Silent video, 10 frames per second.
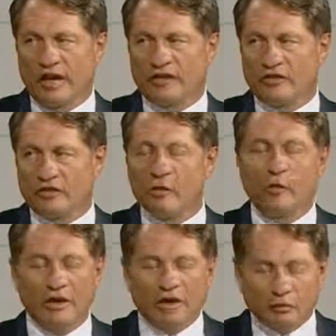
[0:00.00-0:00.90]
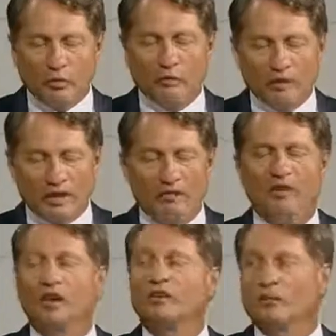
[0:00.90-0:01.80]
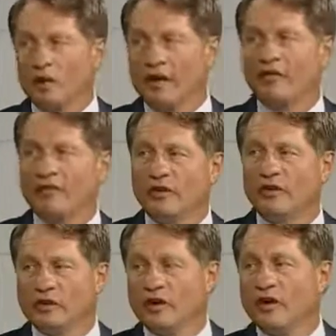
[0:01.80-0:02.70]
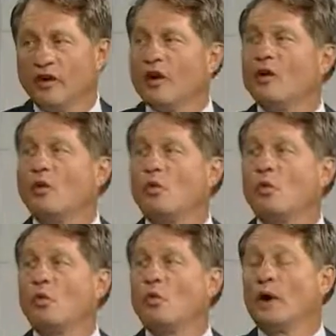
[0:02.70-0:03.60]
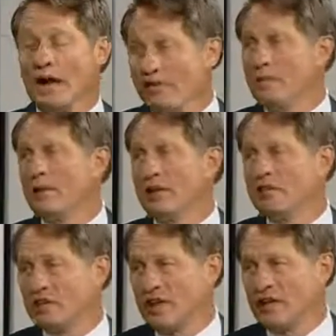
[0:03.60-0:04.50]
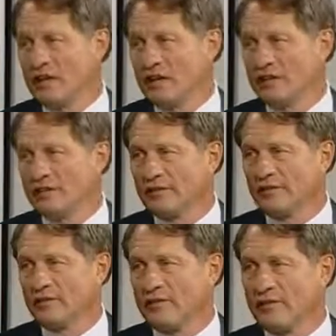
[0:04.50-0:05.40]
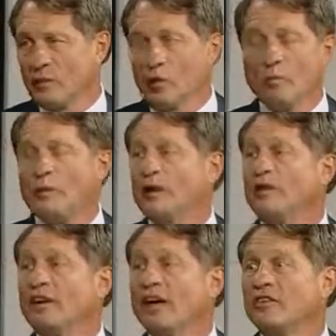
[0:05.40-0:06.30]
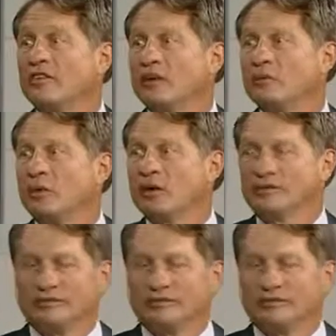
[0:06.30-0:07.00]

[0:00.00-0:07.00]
And you see, when we level out the playing field, when everybody's taking it, there won't be an advantage anymore.